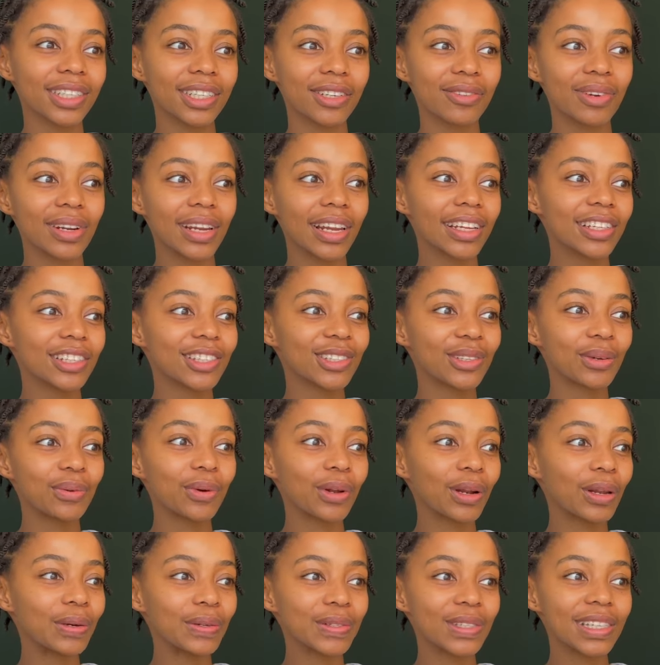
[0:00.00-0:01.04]
It relates so
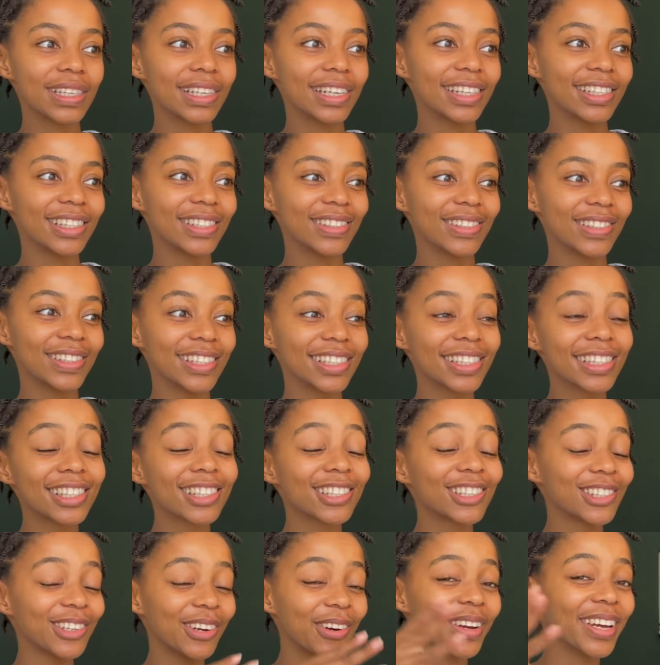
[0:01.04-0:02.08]
closely to just
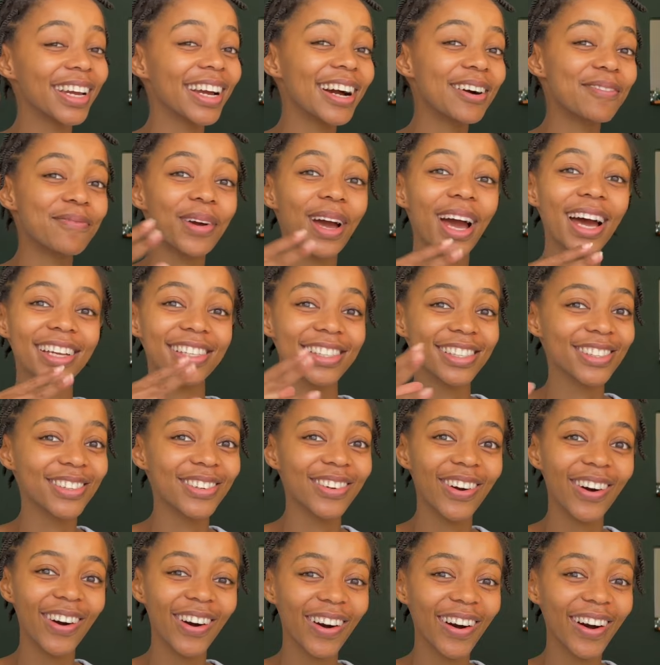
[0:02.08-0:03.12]
showing up as
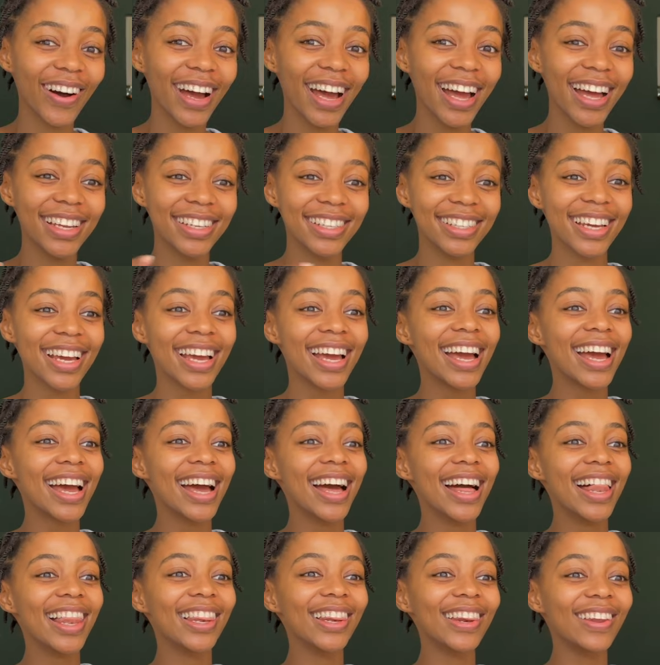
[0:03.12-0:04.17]
you are and
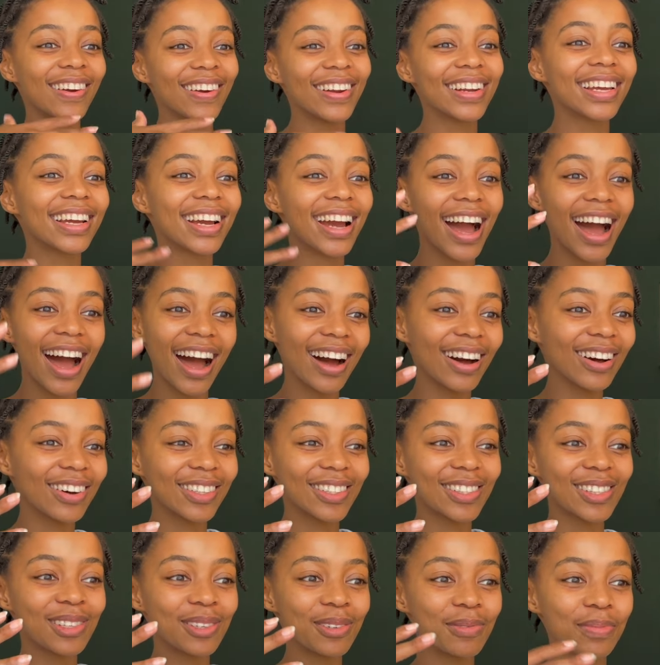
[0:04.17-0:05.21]
learning how
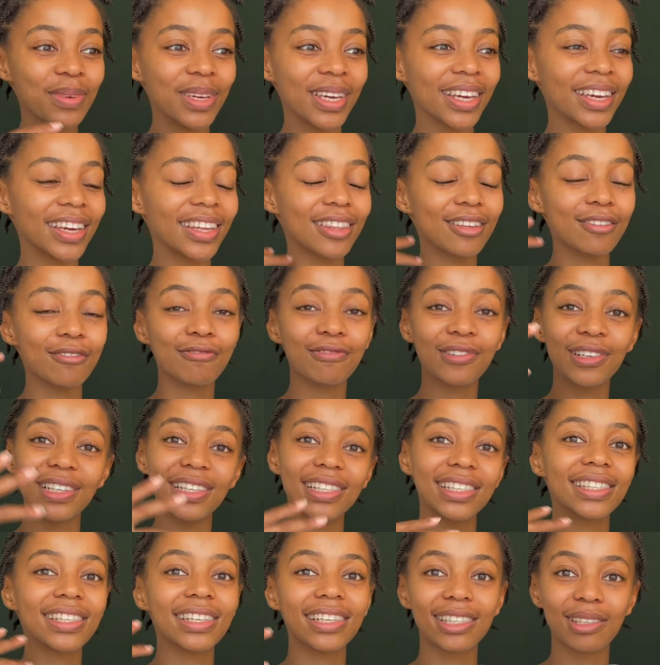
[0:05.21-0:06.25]
to be the
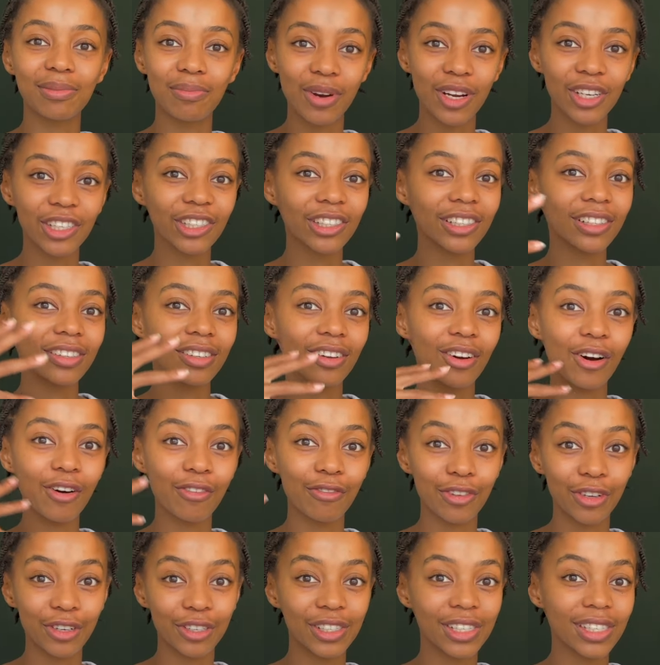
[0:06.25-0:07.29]
fullest expression
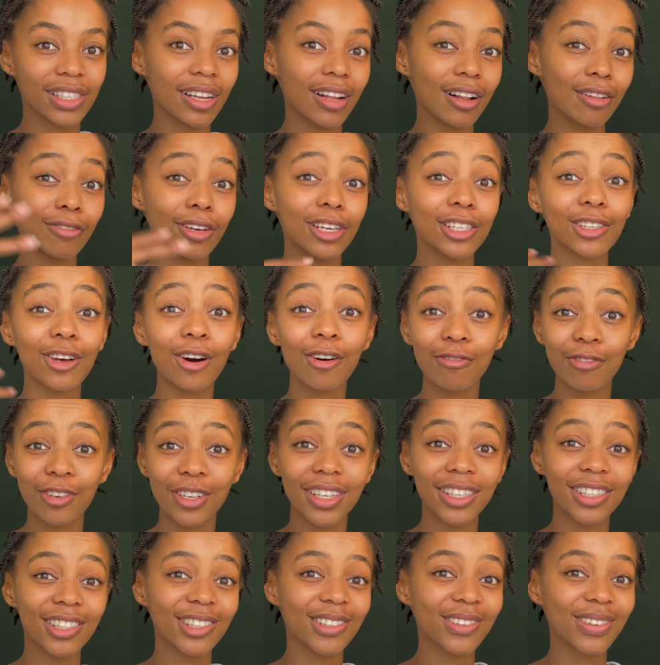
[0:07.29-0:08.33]
of yourself as often
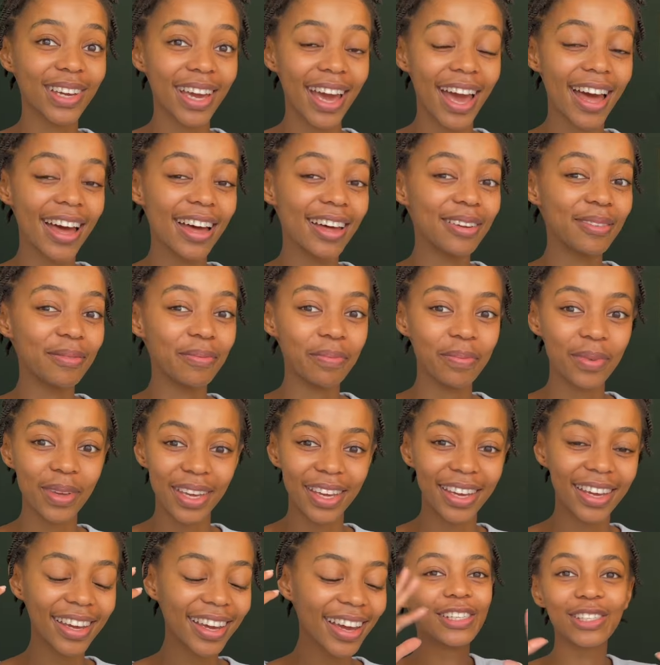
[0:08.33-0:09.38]
as you can
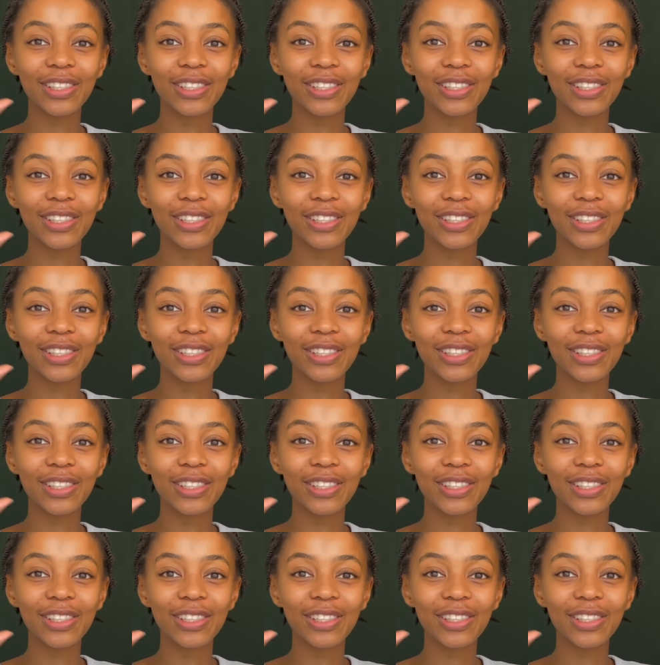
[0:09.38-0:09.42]
be.